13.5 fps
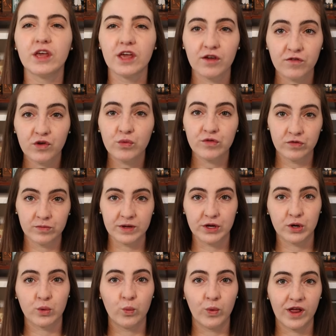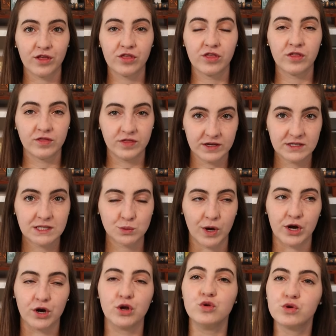If you are familiar with this
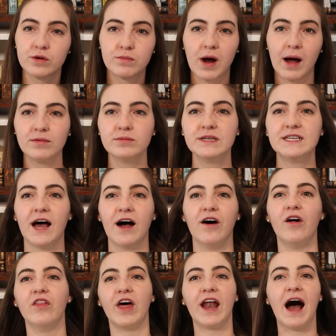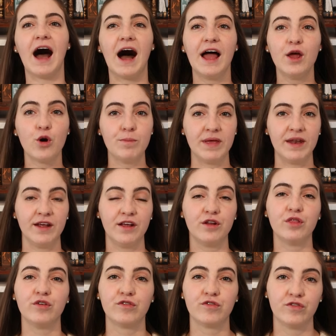sweater, you can probably tell that I
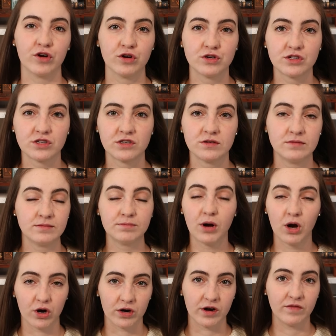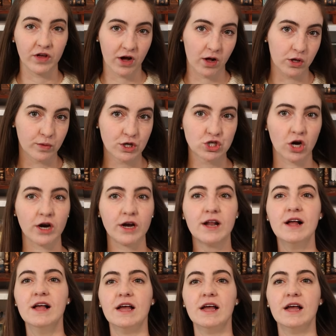omitted the first part of the colorwork chart.